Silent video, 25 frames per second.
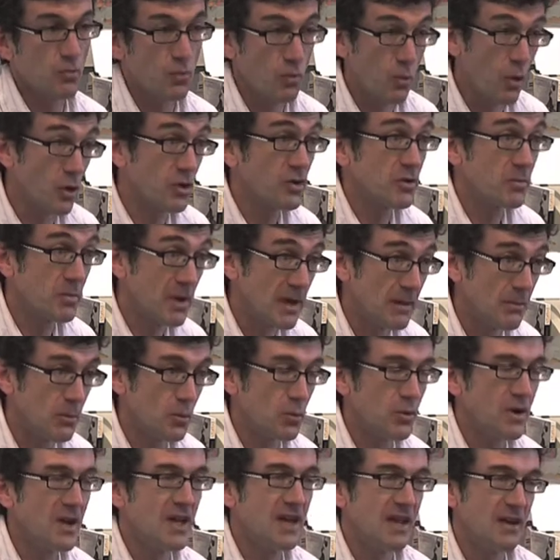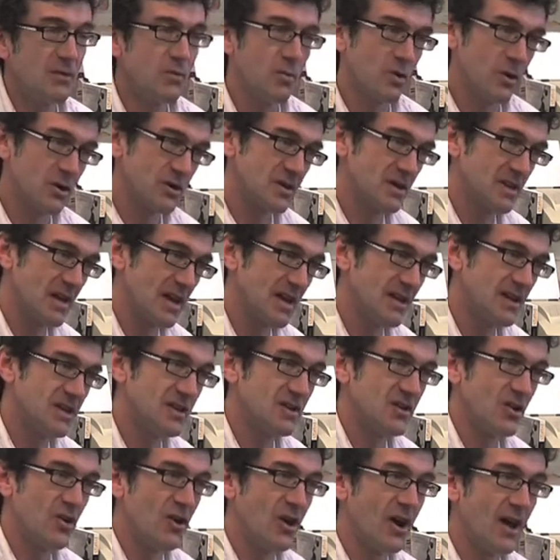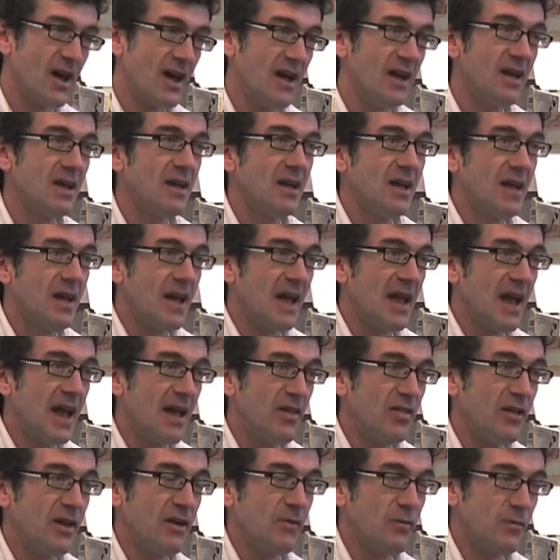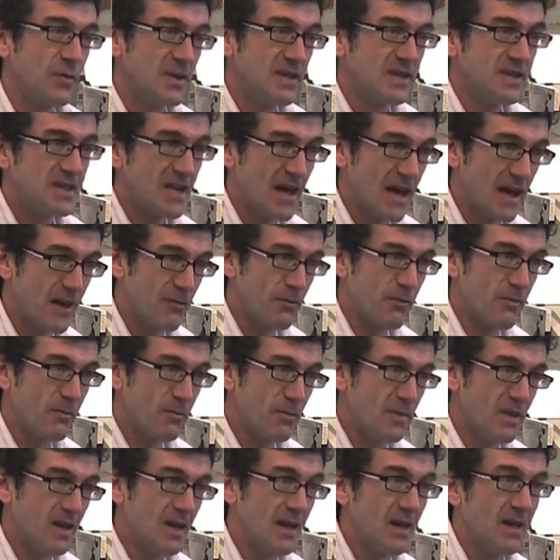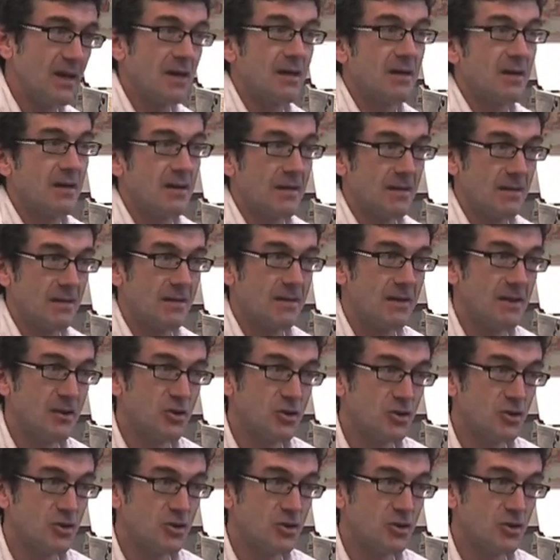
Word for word: what do people need, what do they desire, and then if we start from there, it